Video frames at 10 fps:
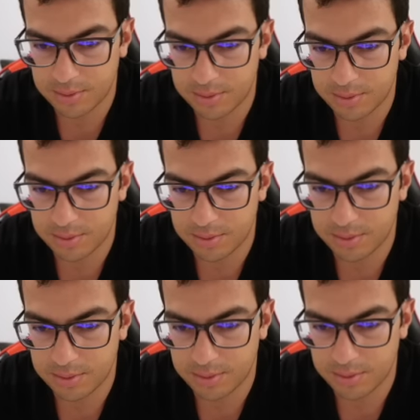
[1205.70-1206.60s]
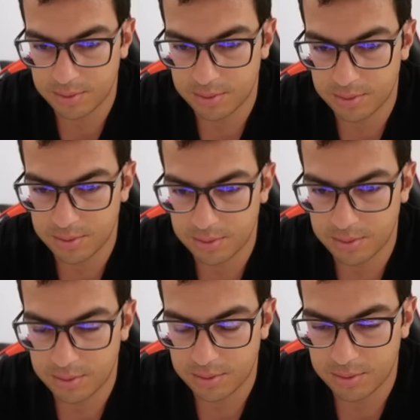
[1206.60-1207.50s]

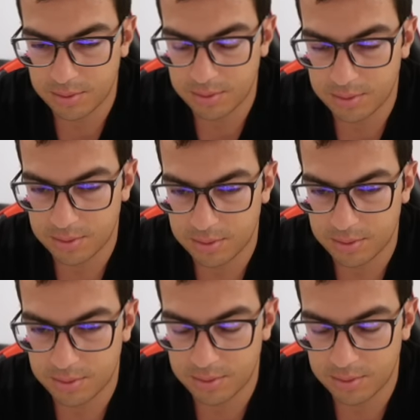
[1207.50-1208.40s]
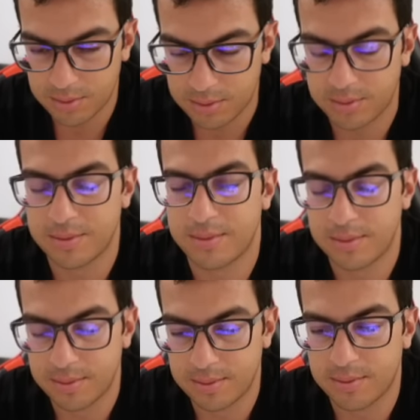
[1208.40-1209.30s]

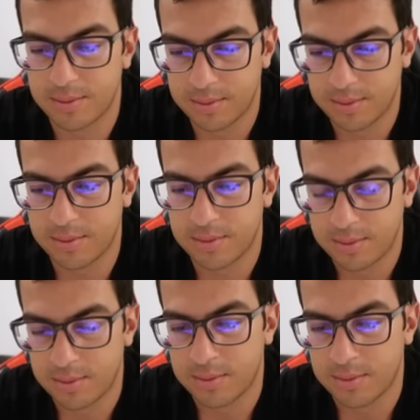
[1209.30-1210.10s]
The person shown says nothing.